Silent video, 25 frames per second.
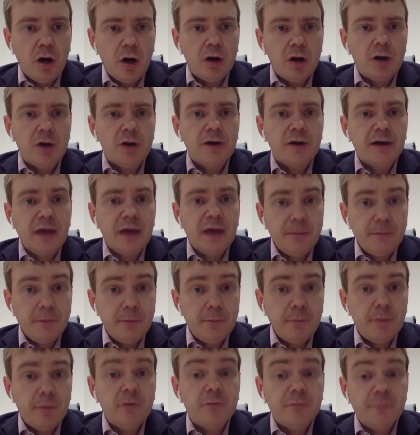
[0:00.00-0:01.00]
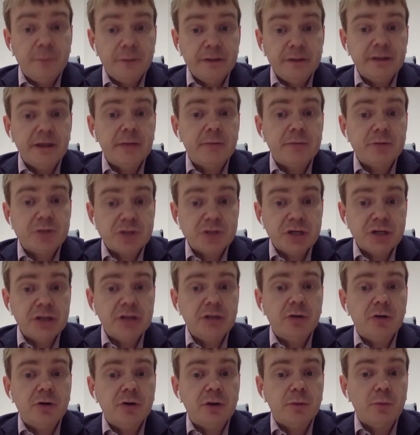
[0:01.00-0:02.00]
are capable of building
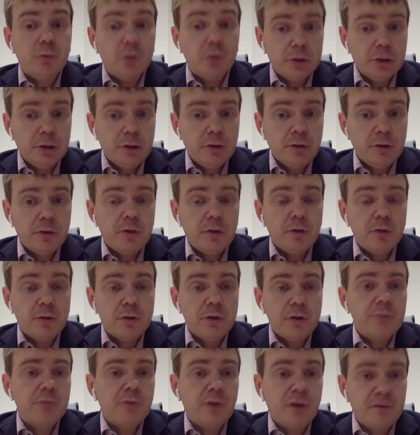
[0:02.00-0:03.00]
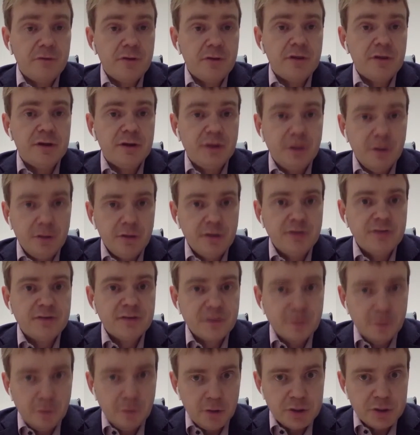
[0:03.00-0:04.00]
machine learning models using privacy enhancing
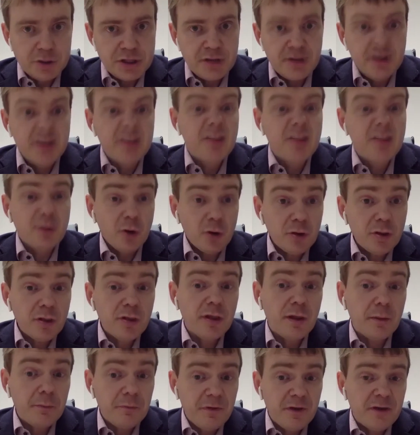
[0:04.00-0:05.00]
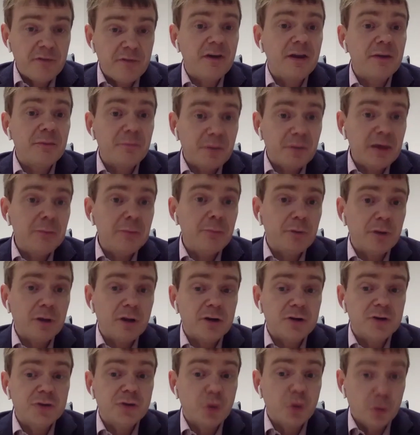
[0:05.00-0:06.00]
technologies. It's not something that people
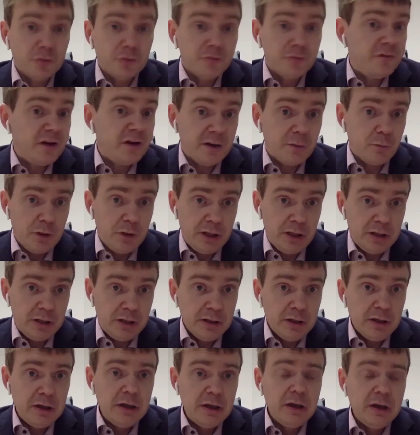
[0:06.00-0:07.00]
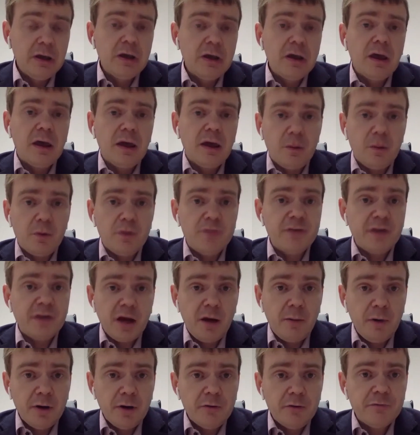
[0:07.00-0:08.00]
are taught very well. When they
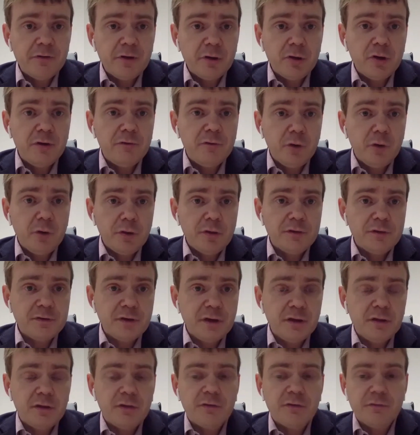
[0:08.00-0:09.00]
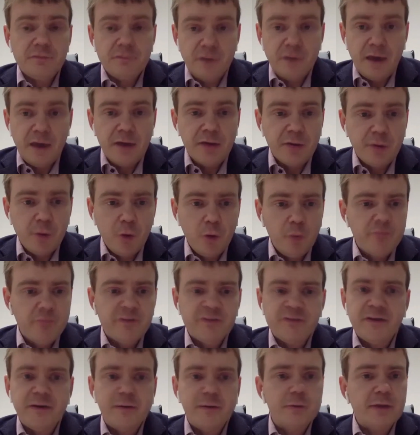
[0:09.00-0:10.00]
come out of the universities, they assume
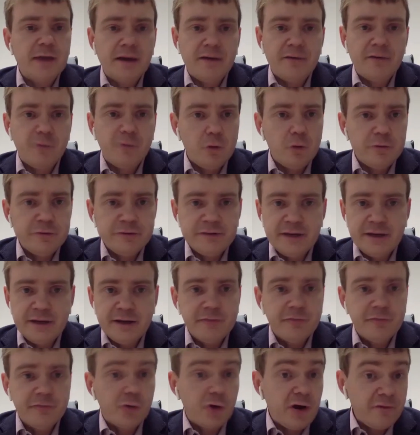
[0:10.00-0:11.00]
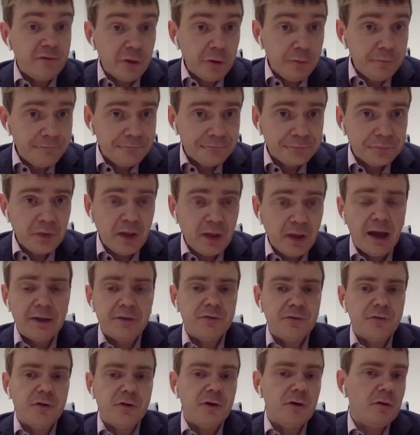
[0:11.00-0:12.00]
that they will have all the data forever.
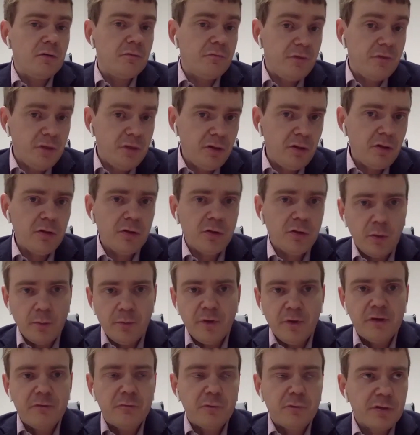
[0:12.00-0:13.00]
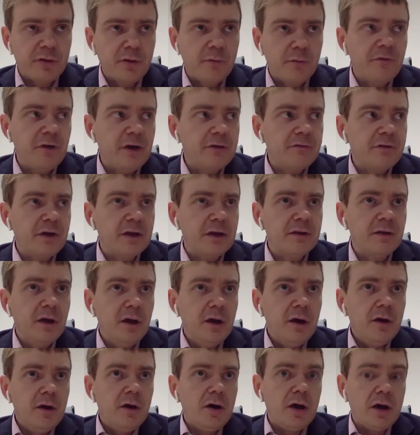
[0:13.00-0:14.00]
And this is something that
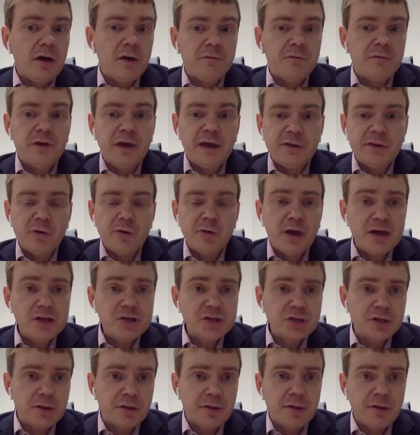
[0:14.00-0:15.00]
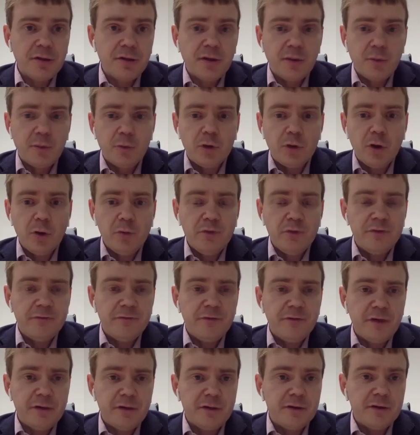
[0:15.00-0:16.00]
the educational system will hopefully
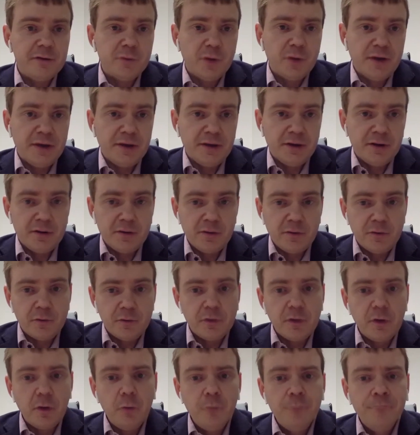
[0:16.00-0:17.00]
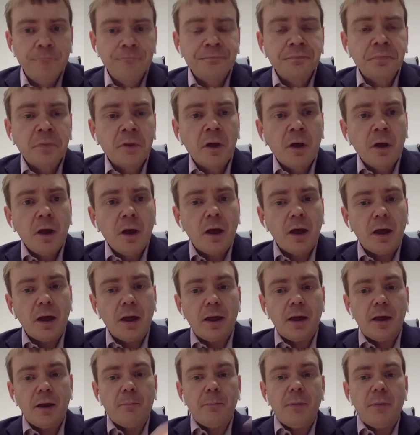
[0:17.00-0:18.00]
fix in 20 years or so.
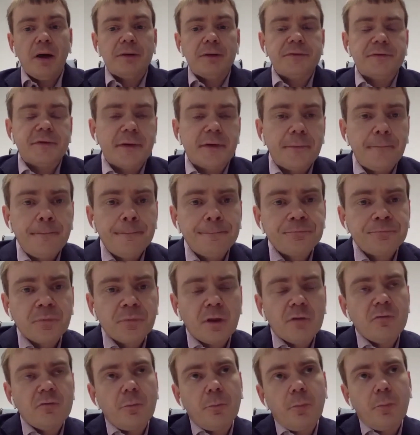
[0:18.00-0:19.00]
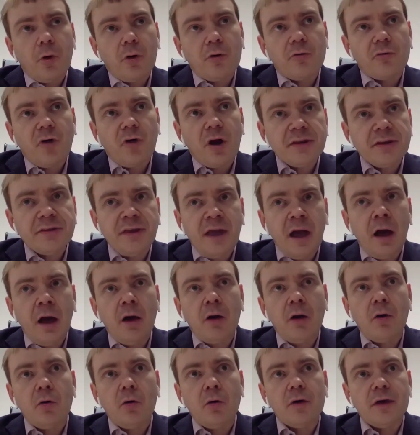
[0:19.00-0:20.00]
But right
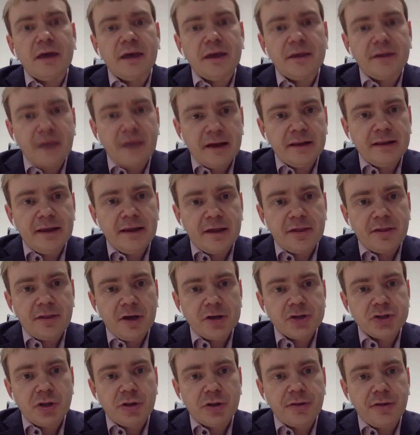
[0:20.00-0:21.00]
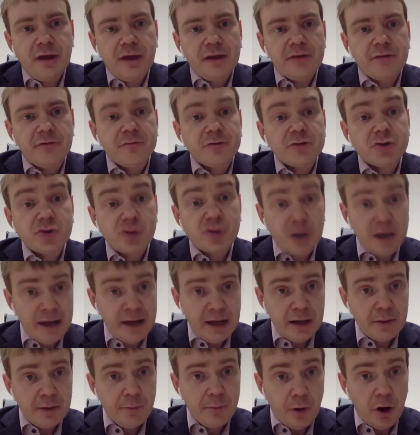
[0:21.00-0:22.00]
now, exactly as Nigel said, the
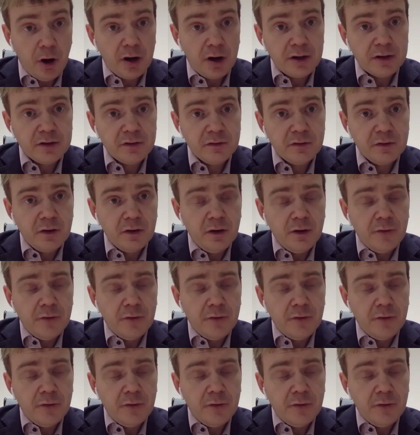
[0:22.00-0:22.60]
training part